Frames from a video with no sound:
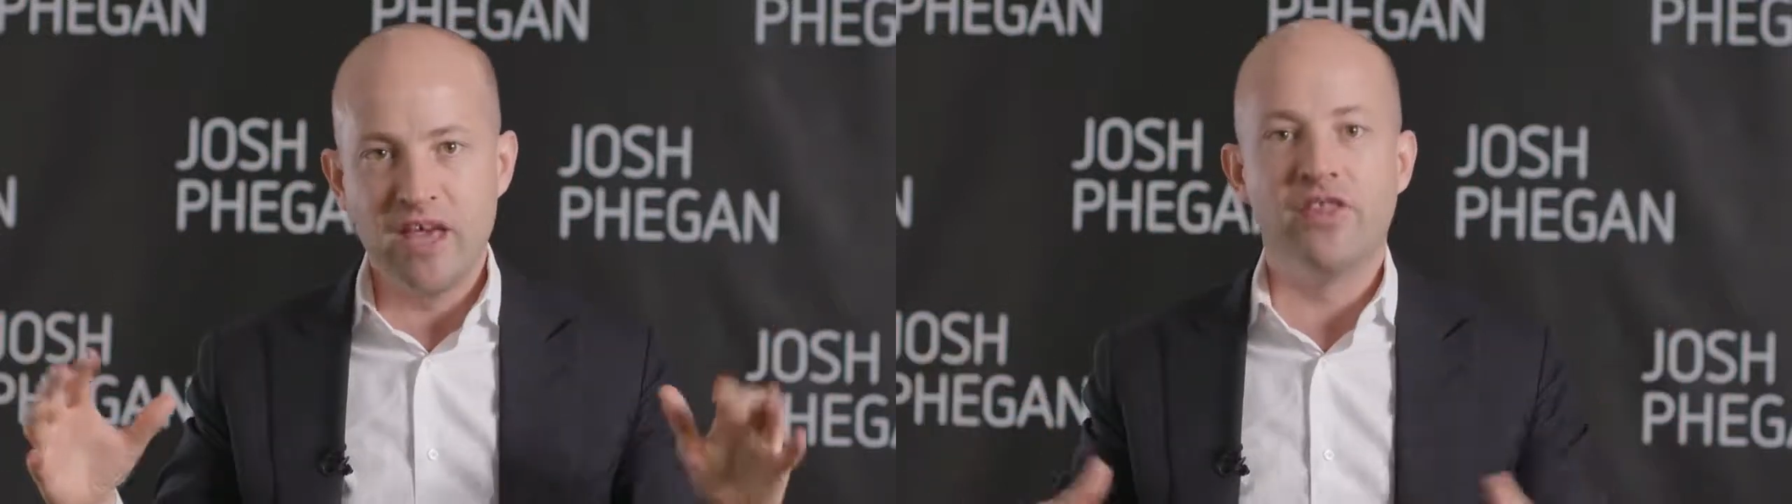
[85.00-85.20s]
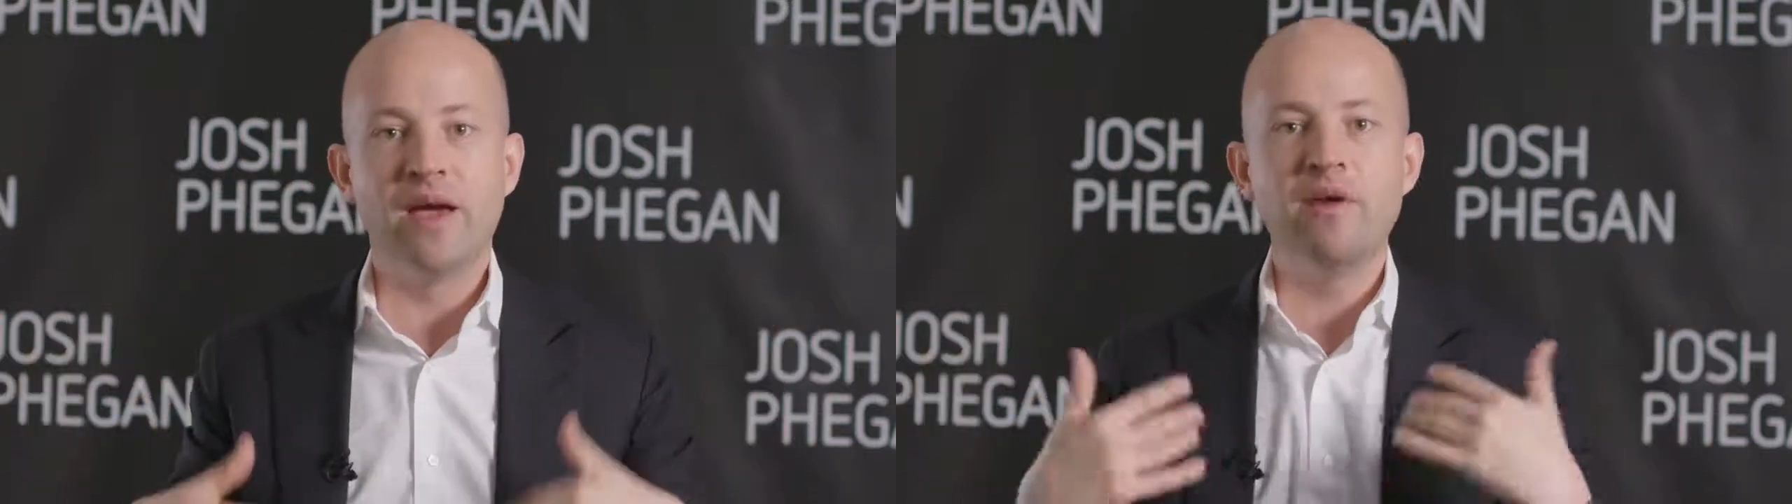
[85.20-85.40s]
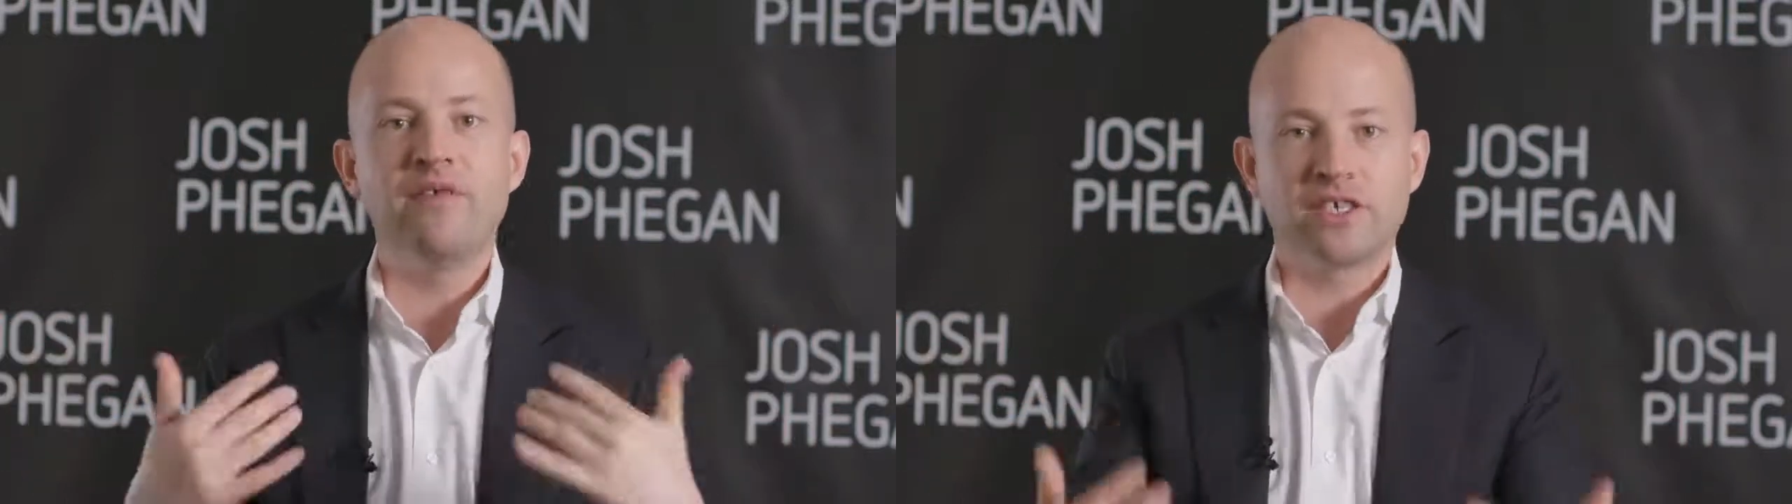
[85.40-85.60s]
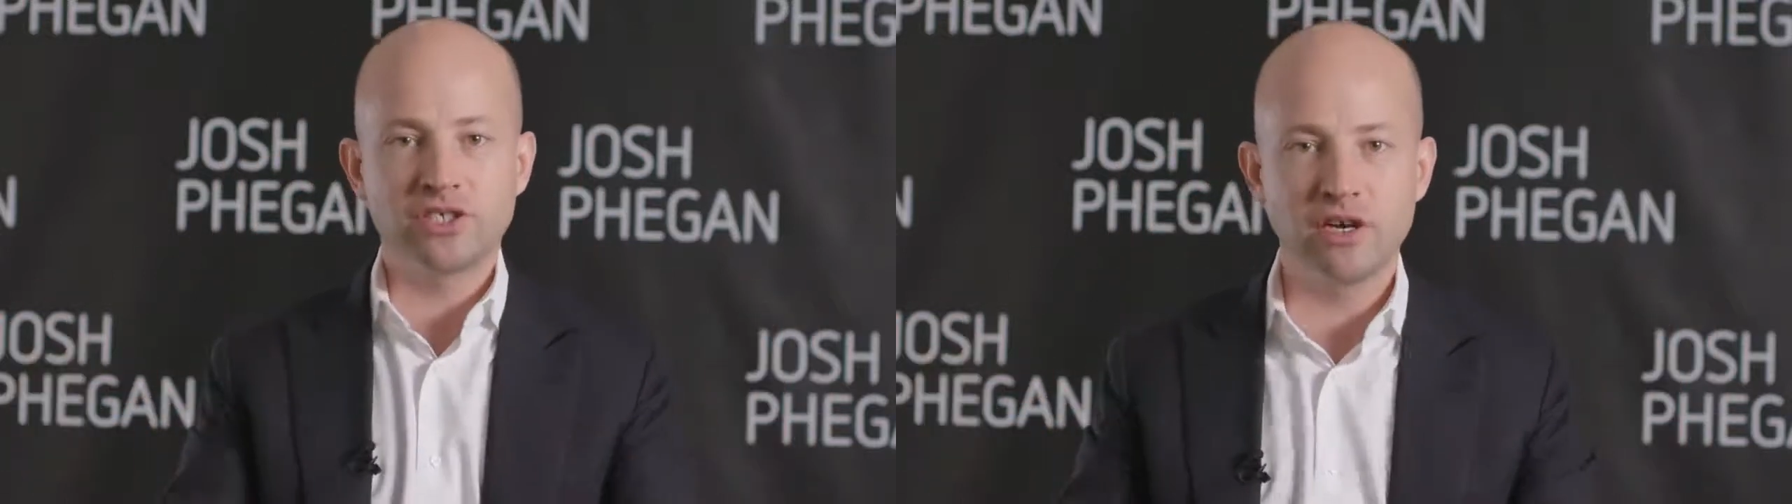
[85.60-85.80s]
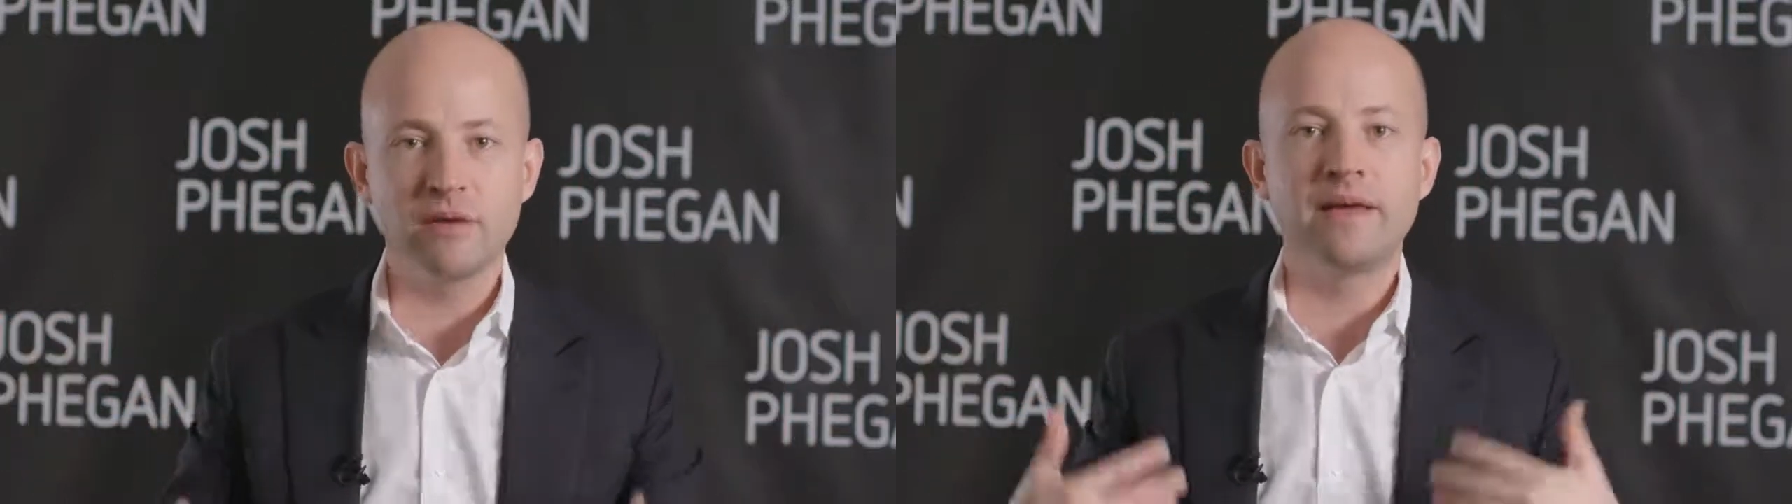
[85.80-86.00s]
Then we've
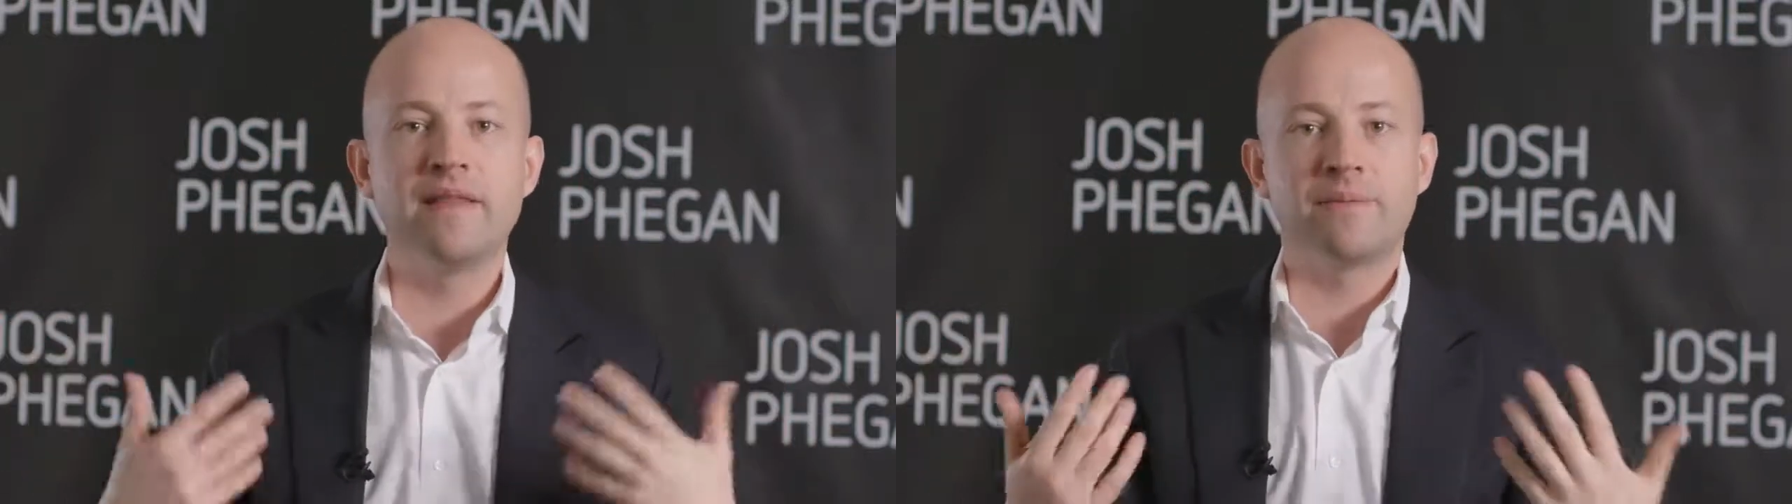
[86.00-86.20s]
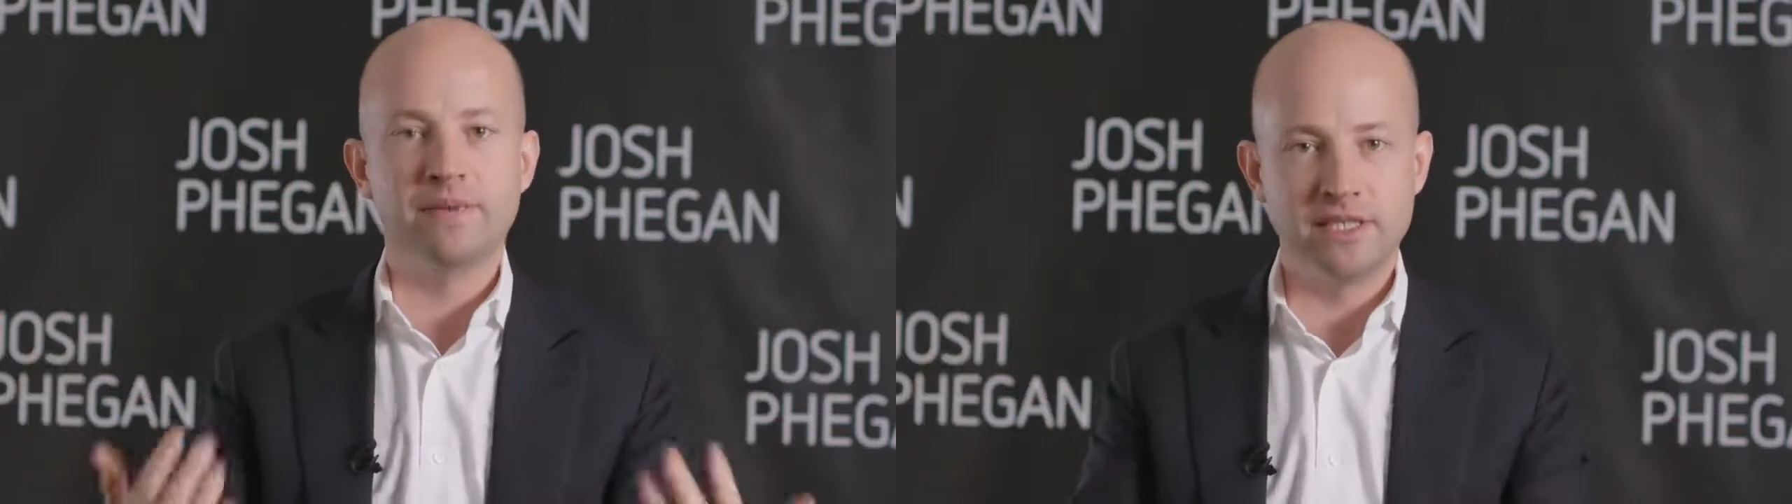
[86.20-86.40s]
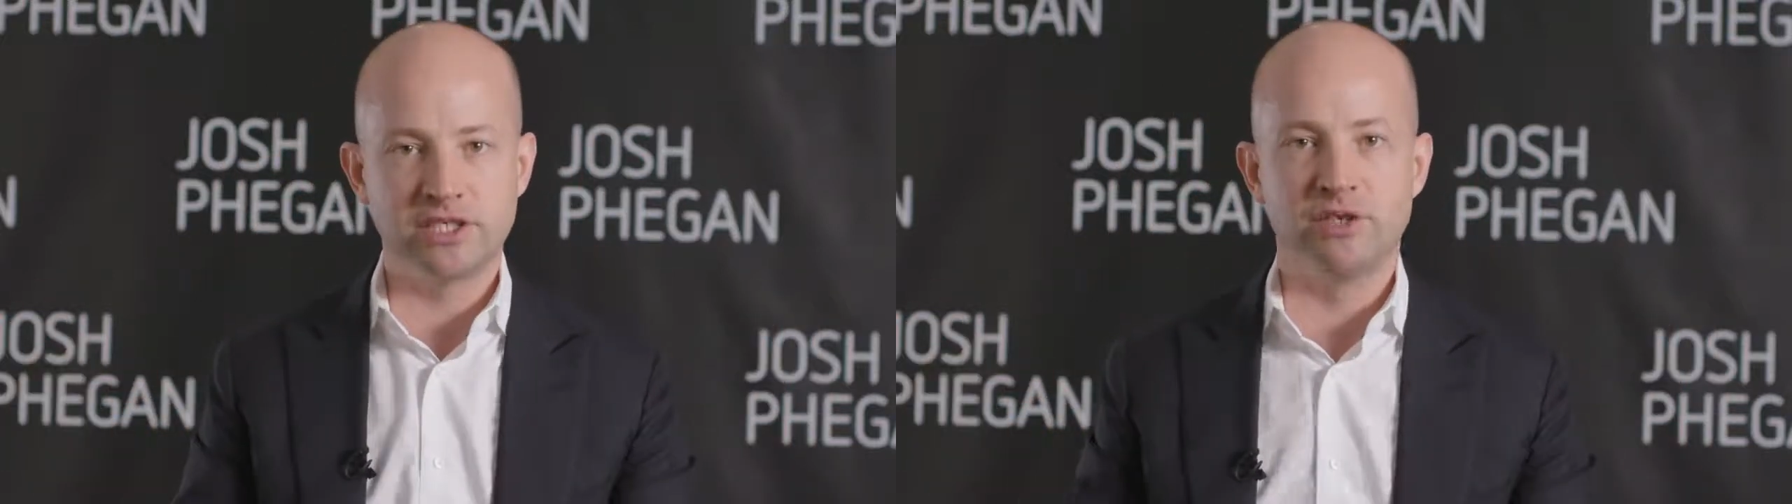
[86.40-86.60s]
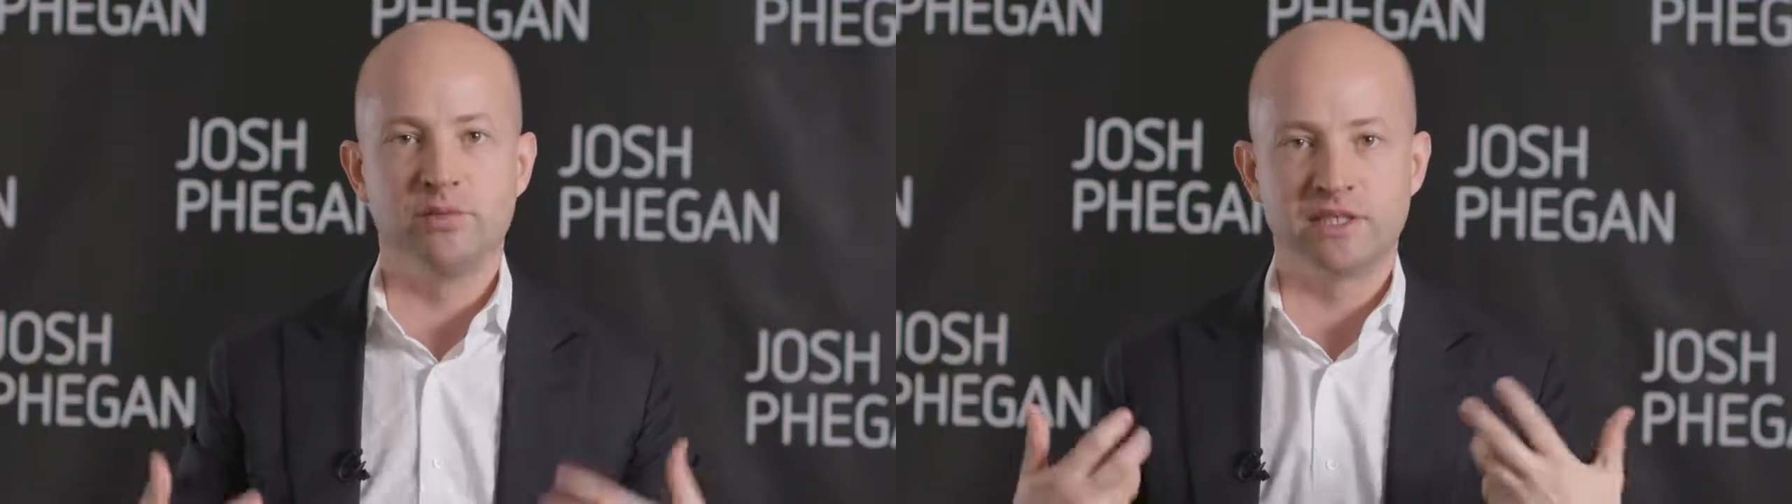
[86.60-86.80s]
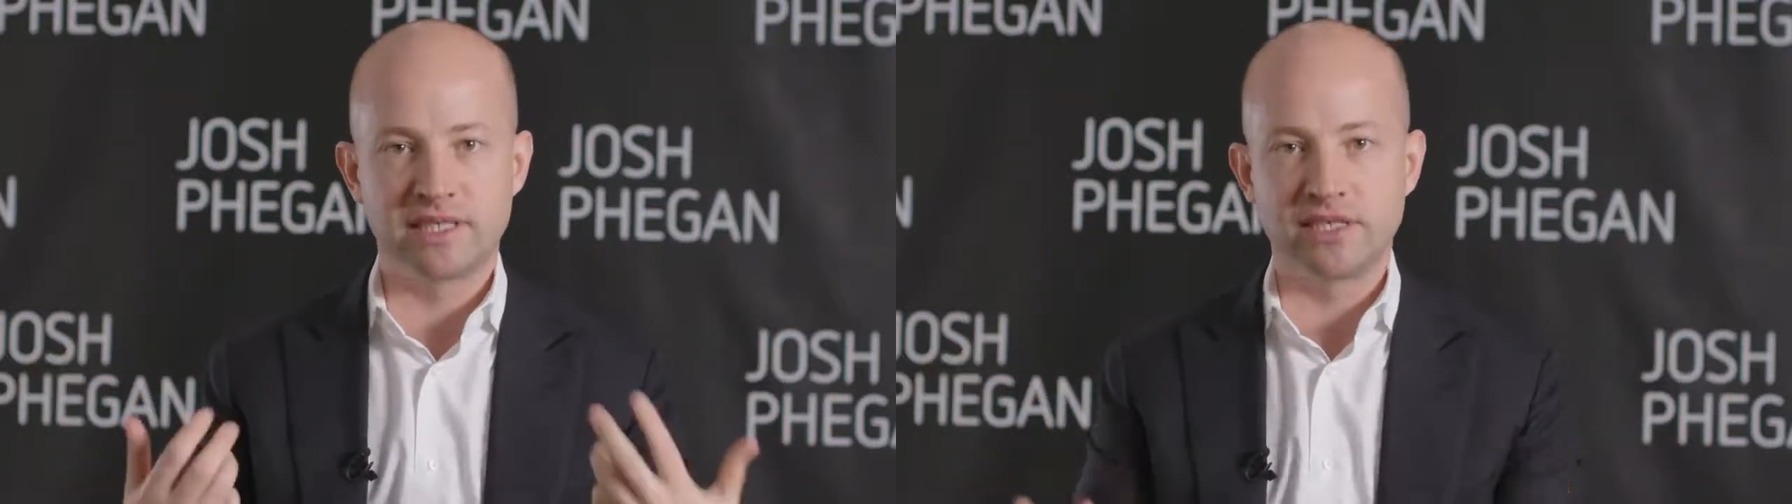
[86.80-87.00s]
actually got to be in that position that
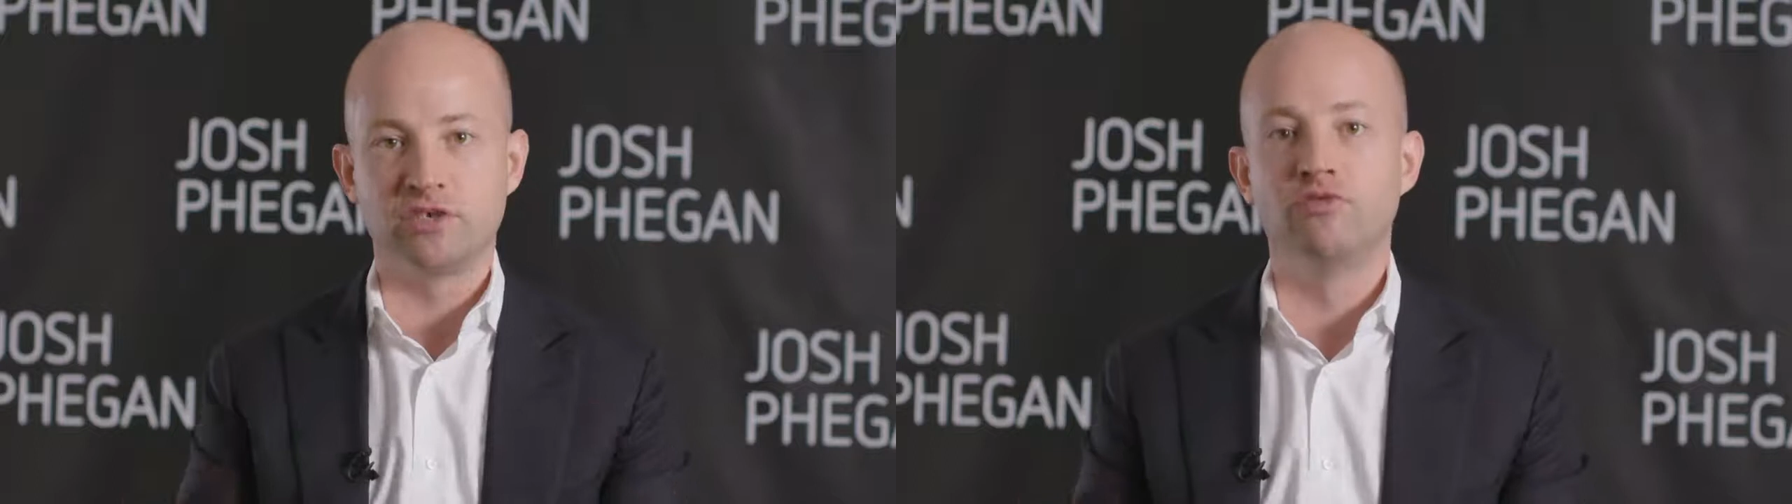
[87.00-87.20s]
we start to